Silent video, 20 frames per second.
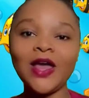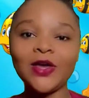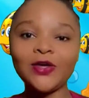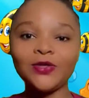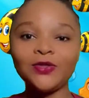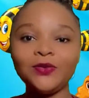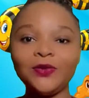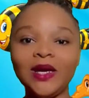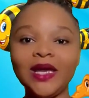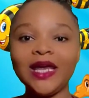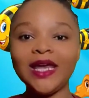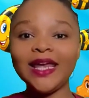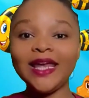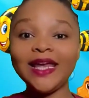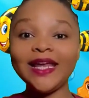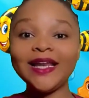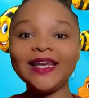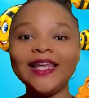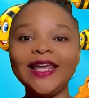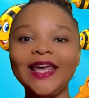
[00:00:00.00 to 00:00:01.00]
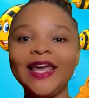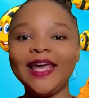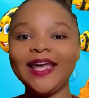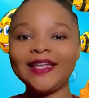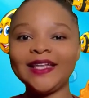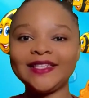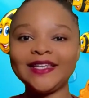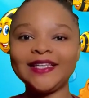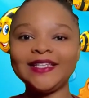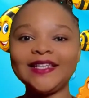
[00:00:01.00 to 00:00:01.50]
Three
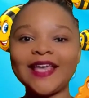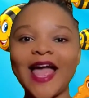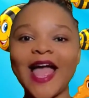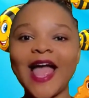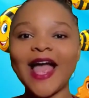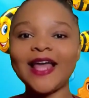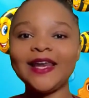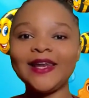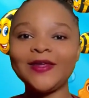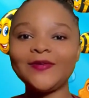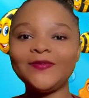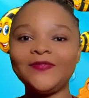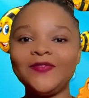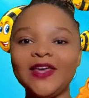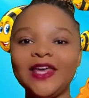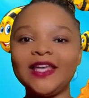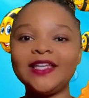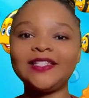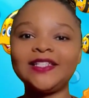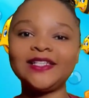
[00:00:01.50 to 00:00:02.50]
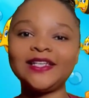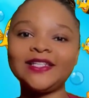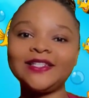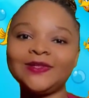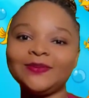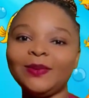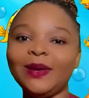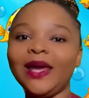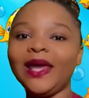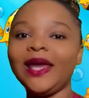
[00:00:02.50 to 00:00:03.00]
little yellow
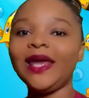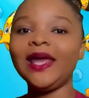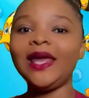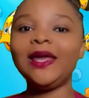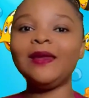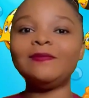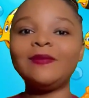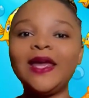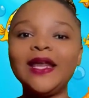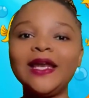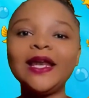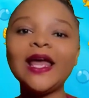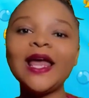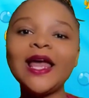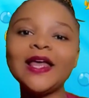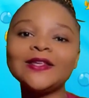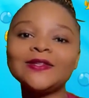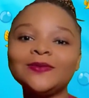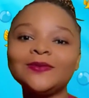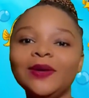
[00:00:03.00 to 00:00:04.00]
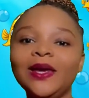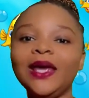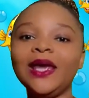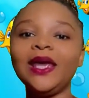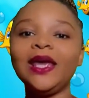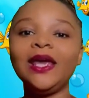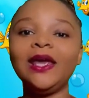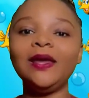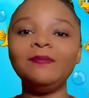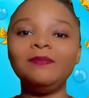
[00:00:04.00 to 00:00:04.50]
fishes swimming,
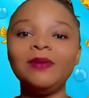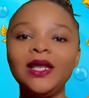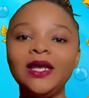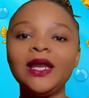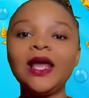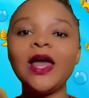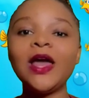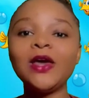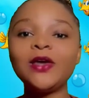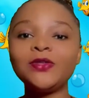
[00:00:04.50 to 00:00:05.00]
swimming.